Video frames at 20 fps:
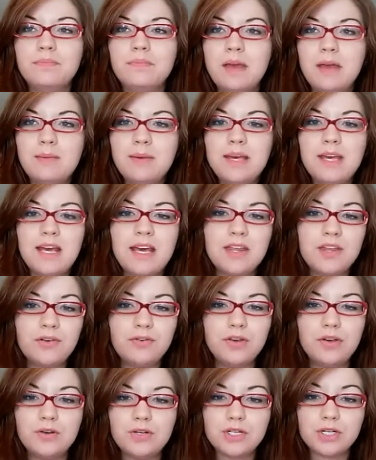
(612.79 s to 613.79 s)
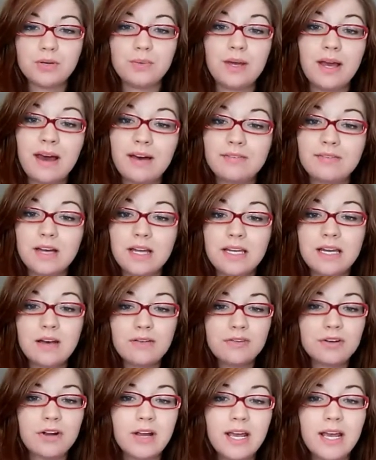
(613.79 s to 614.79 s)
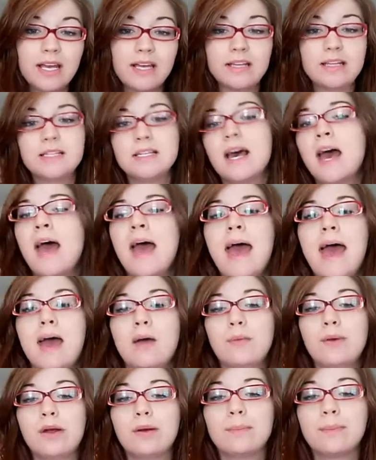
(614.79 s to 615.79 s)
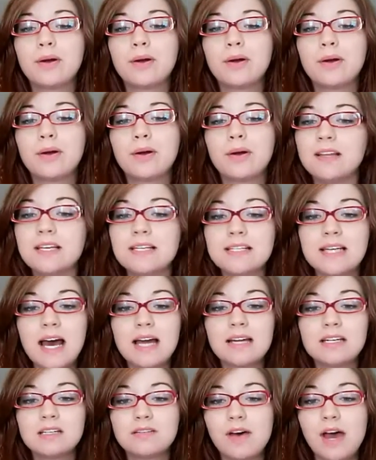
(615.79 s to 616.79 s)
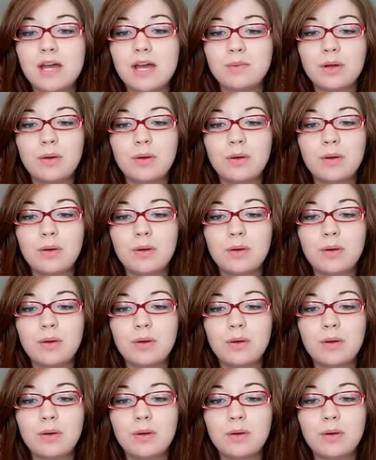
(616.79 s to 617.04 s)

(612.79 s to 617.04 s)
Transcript: Maybe in the future we have enough in our hands and we are perfectly satisfied.